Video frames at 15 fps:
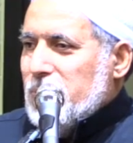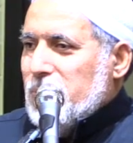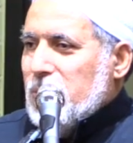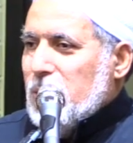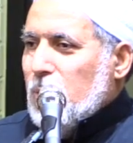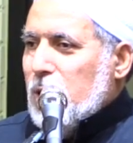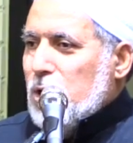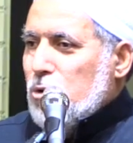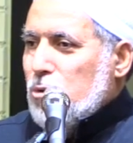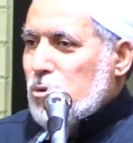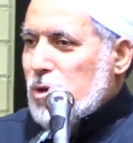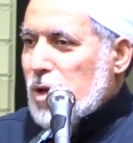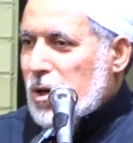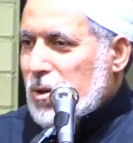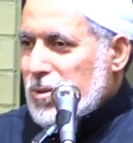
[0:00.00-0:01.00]
The one
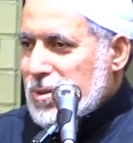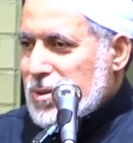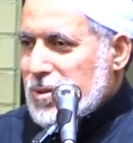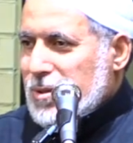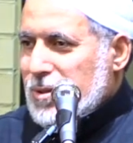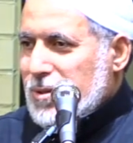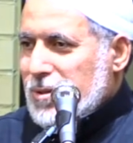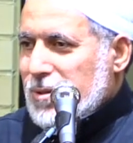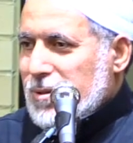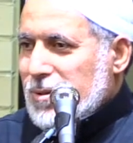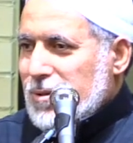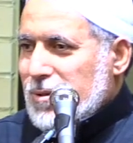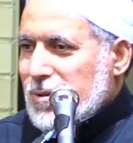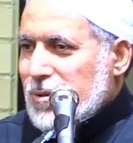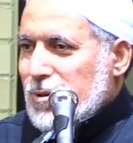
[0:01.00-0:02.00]
who knows,
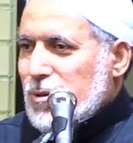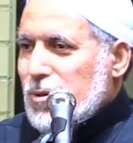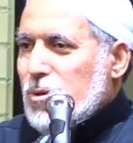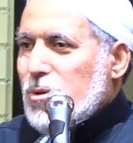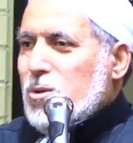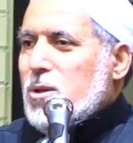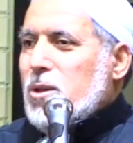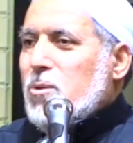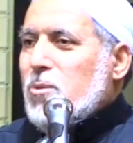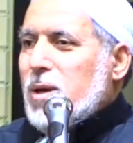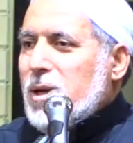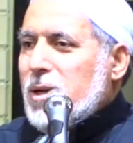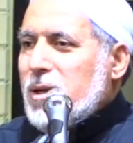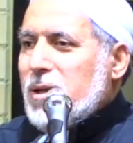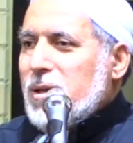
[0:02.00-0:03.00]
or the
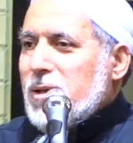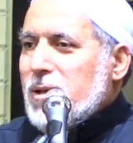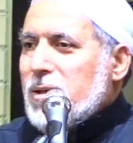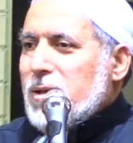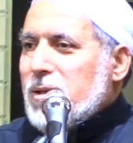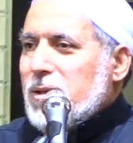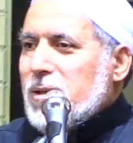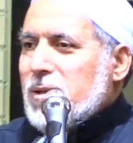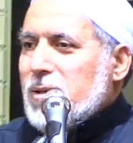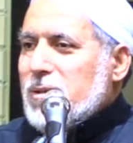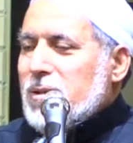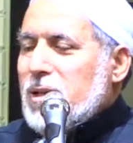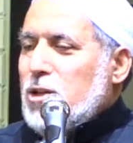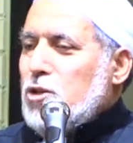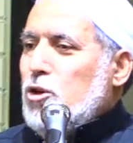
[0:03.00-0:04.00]
one
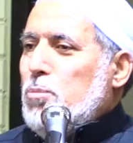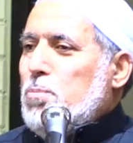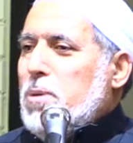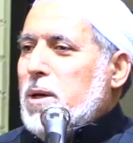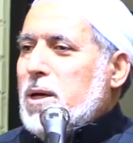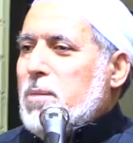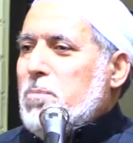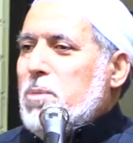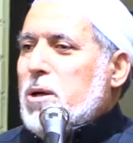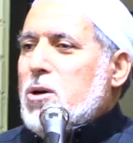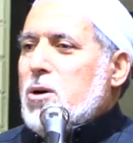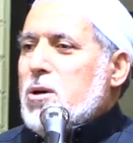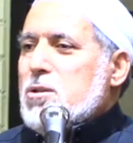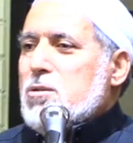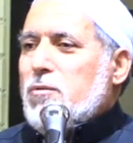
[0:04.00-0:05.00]
that you pick
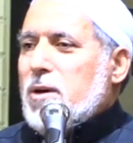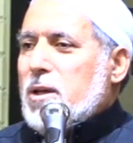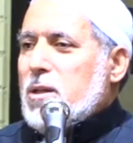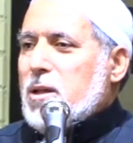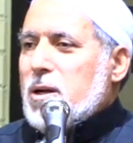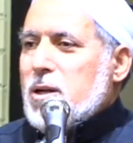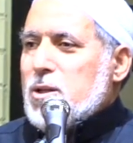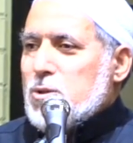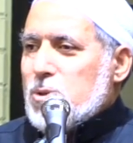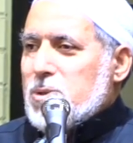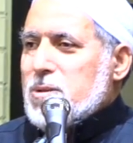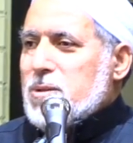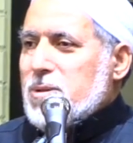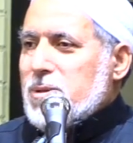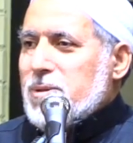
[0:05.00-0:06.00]
because of other
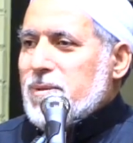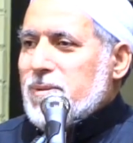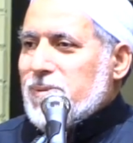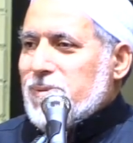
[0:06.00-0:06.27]
reasons?